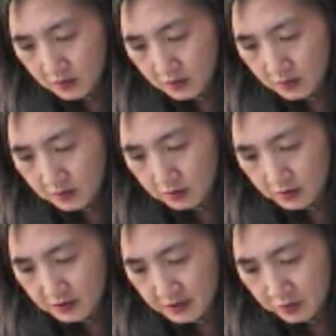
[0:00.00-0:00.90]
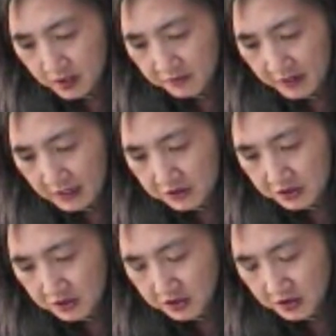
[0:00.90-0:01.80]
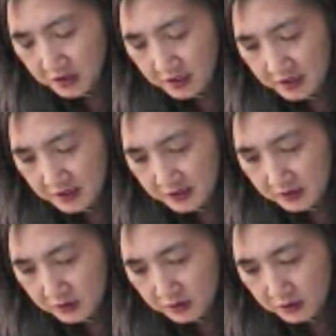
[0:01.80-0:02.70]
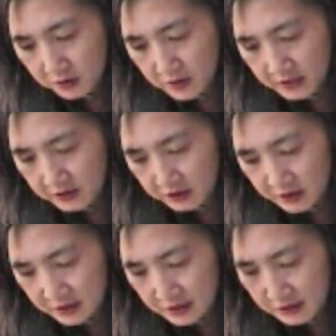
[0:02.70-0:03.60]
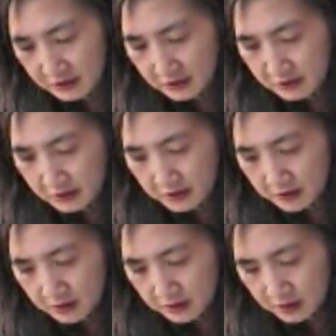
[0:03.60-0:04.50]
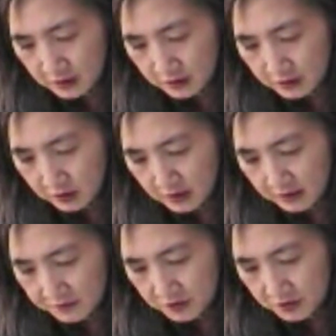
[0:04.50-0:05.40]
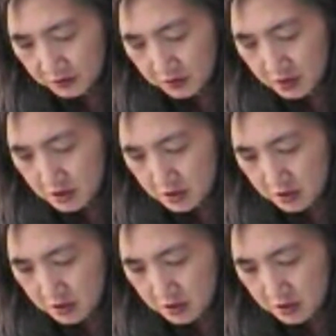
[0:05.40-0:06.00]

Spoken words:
Oh, it looks like we have Angela joining us. Hello, Angela. Good afternoon.